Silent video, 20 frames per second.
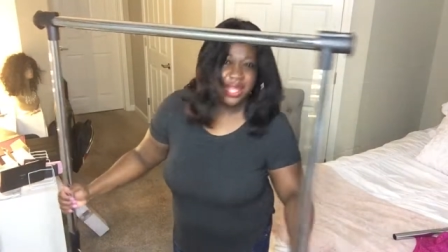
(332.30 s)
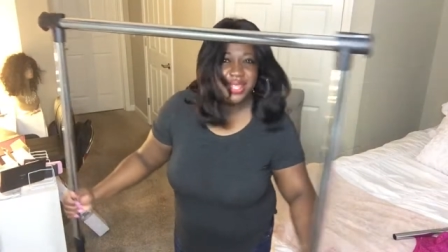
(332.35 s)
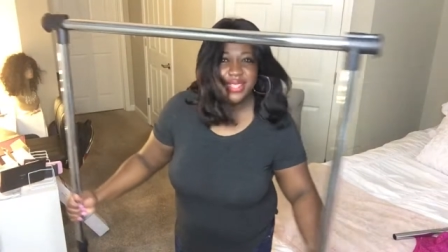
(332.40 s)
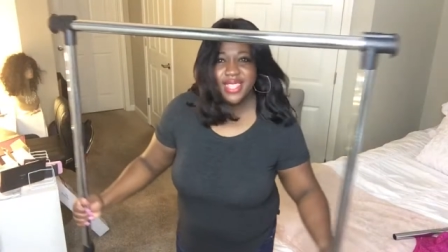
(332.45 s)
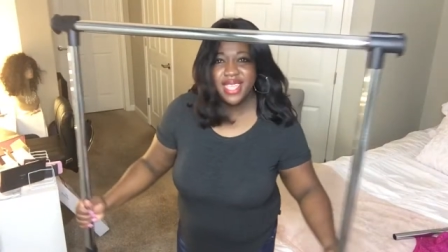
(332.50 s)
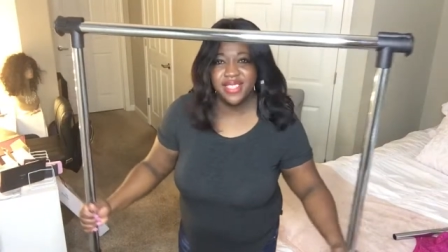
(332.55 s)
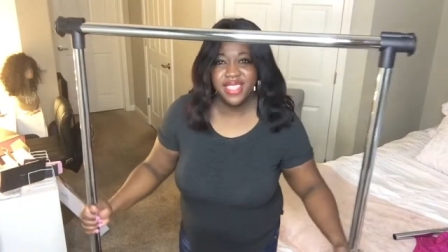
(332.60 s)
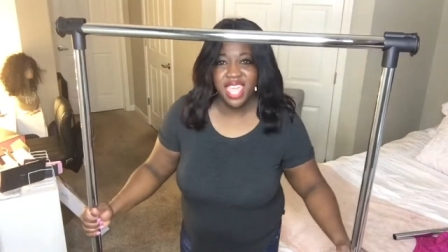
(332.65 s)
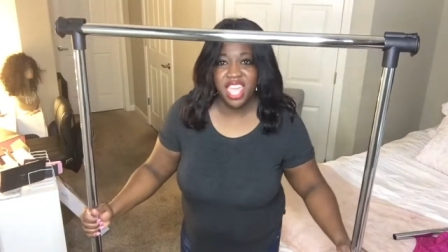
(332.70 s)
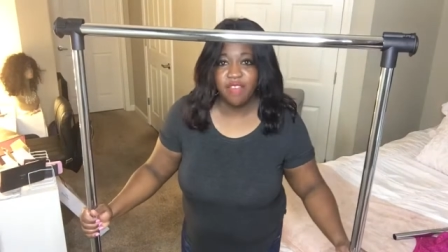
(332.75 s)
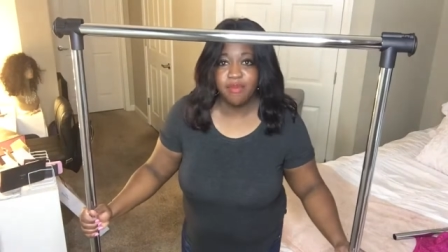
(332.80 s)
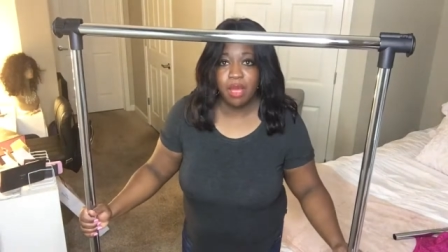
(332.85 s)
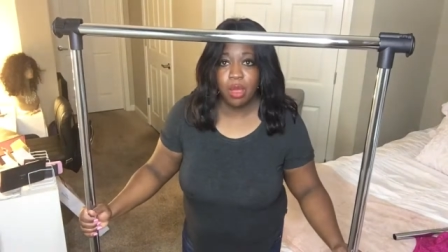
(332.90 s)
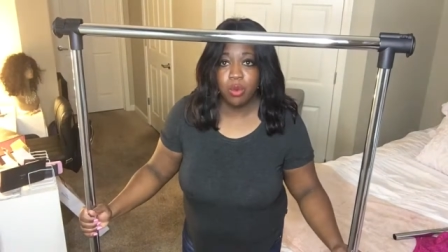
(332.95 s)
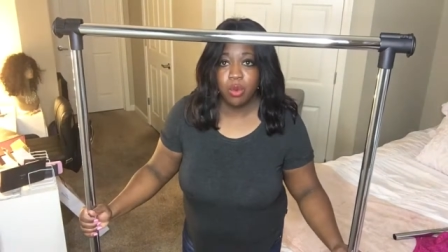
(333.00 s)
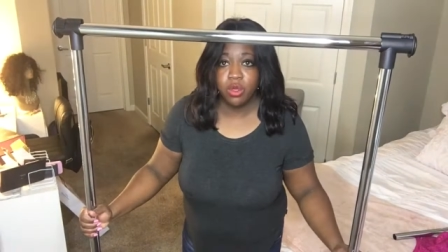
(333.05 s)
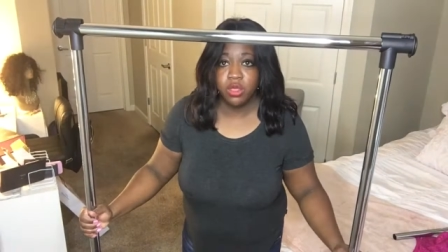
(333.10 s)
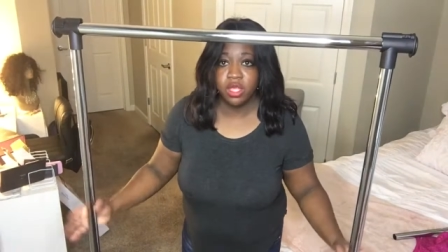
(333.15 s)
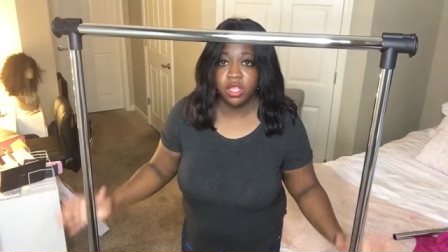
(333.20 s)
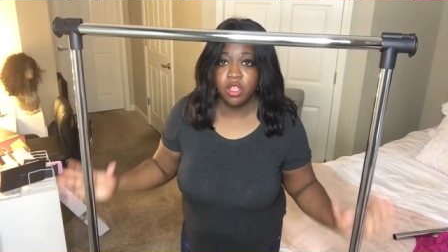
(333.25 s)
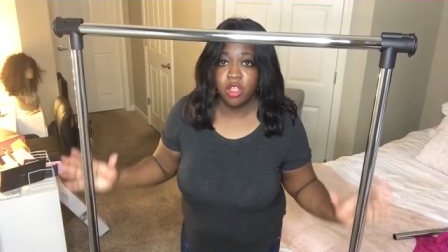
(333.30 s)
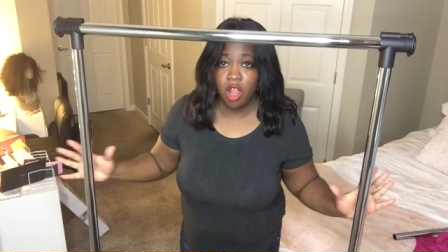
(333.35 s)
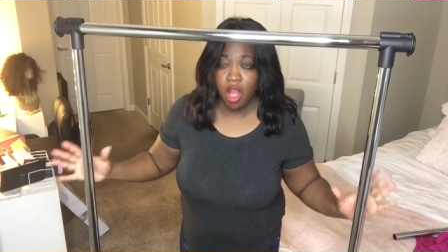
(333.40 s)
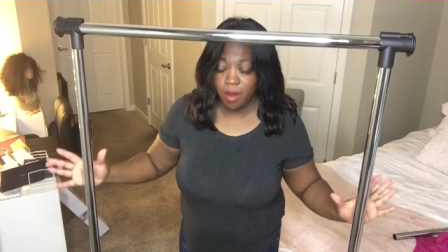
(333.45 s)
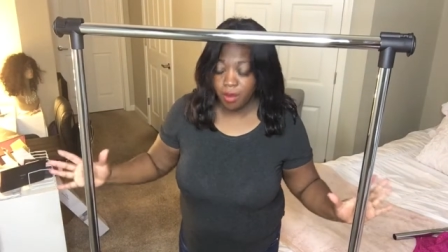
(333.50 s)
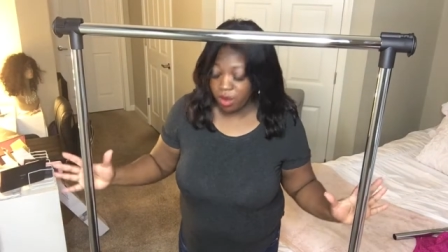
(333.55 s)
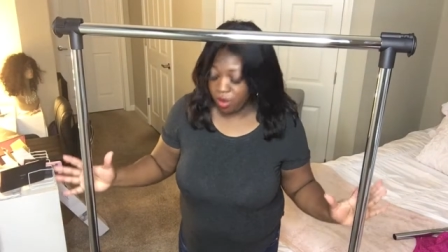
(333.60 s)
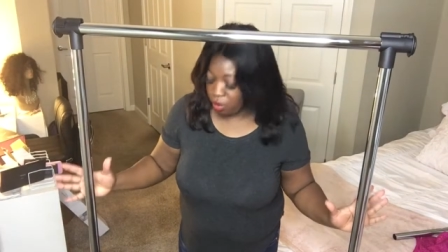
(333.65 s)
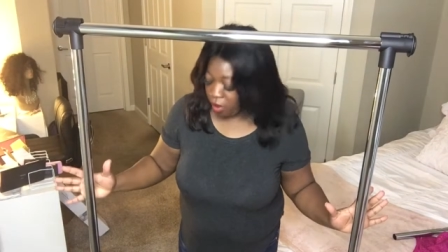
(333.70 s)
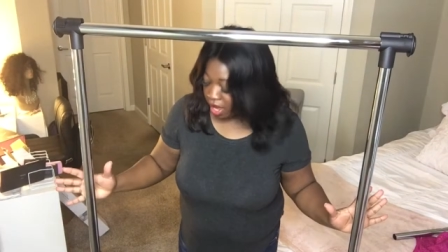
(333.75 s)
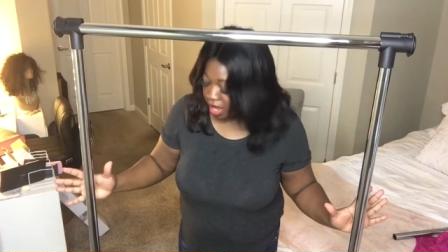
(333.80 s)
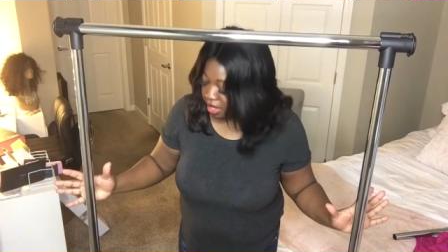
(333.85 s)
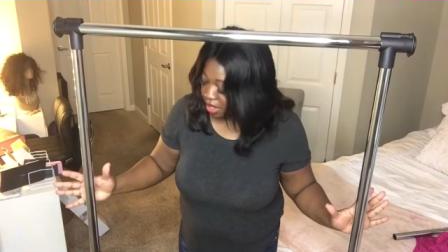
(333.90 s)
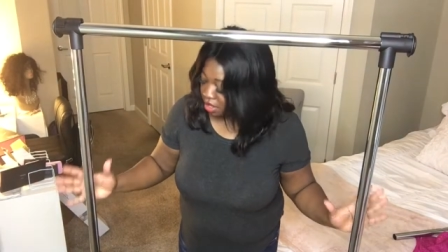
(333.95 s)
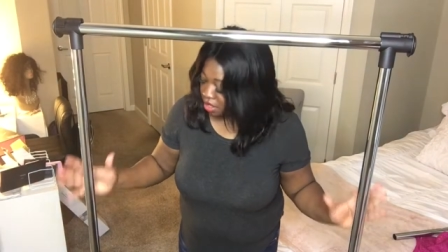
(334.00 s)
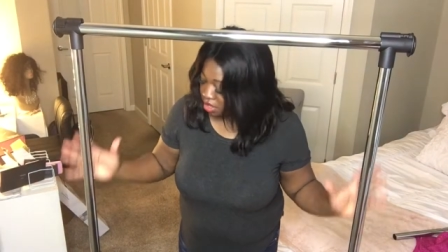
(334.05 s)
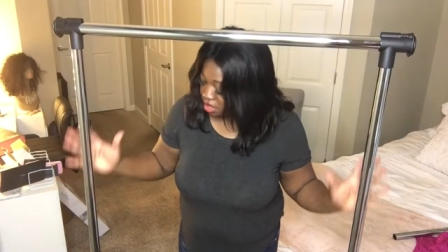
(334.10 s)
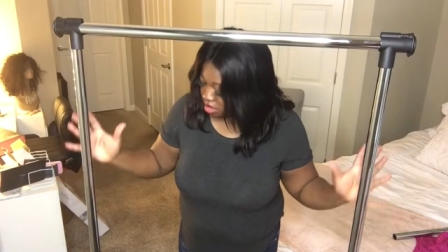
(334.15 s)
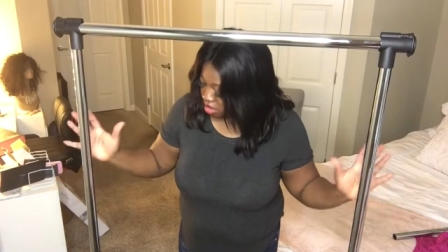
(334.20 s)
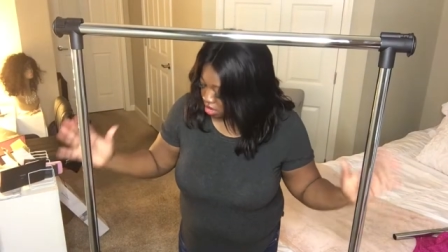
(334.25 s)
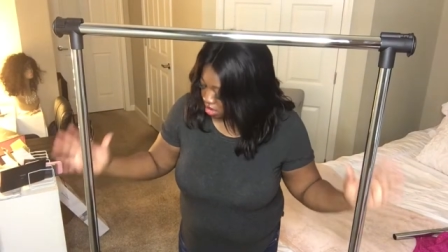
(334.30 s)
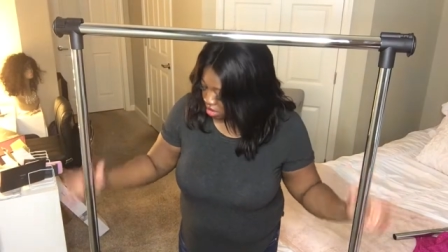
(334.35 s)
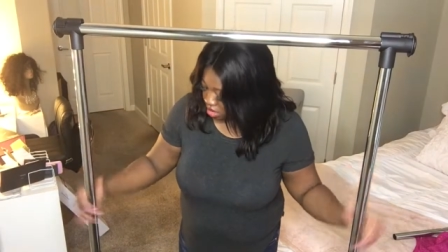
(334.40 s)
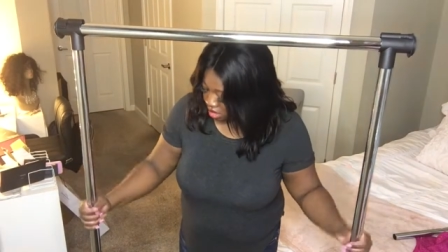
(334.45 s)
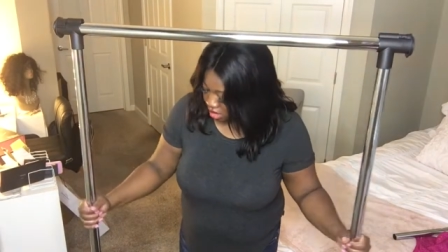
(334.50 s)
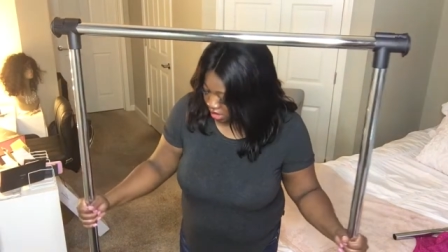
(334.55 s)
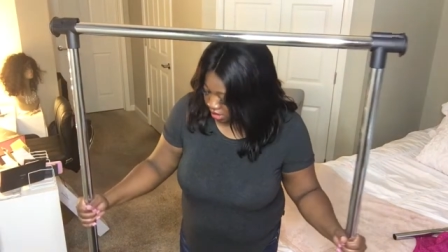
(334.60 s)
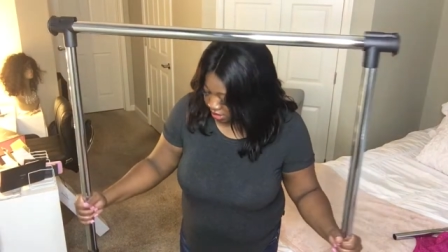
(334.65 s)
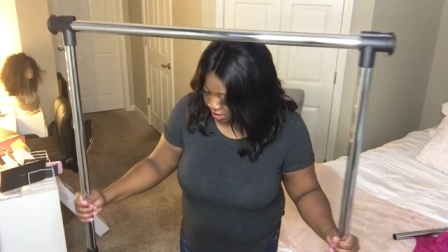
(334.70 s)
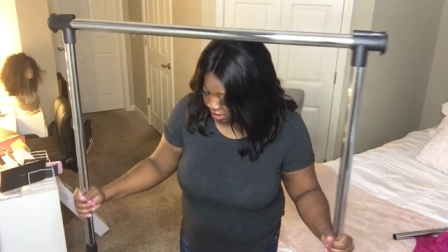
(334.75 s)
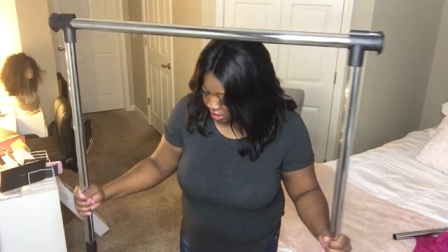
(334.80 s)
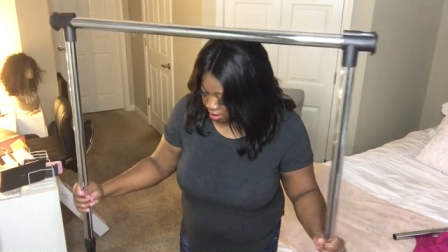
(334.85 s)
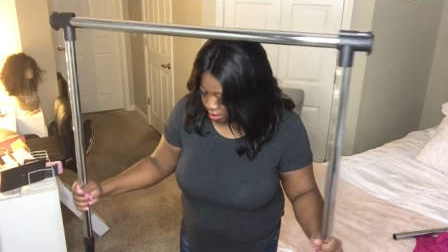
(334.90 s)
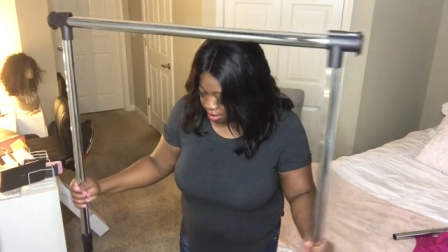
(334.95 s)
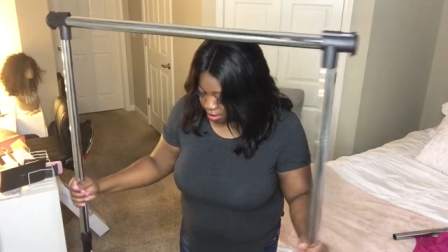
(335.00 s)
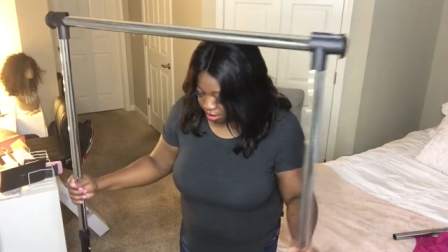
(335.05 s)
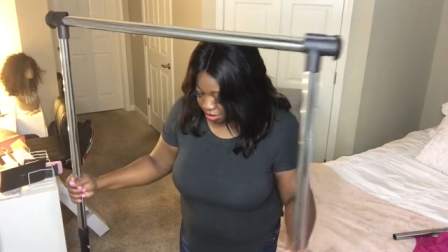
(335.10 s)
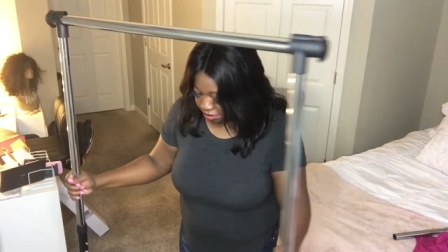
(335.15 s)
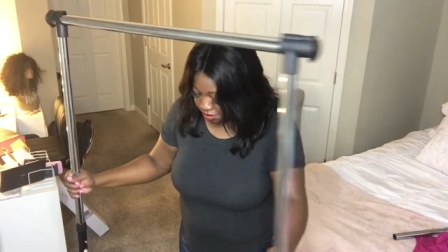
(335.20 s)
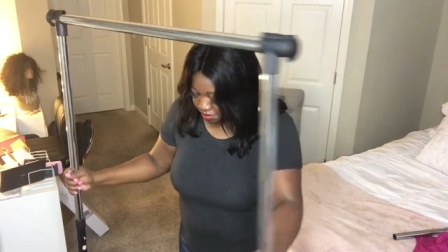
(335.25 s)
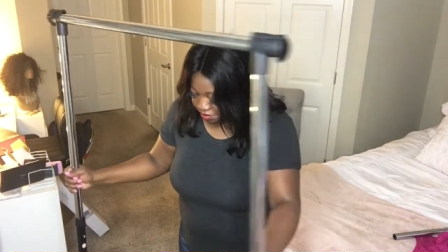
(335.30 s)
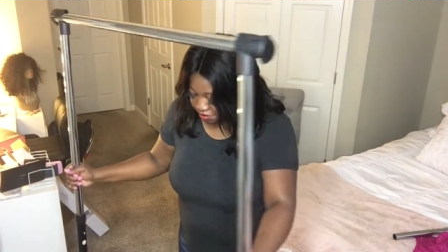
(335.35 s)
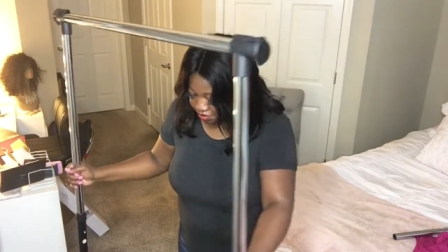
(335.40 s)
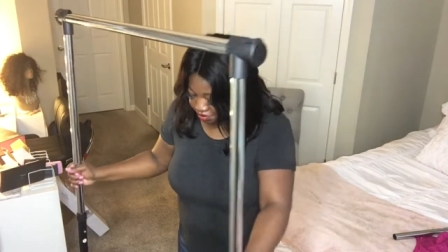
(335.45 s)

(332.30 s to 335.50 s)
now that I have my rolling garment rack assembled,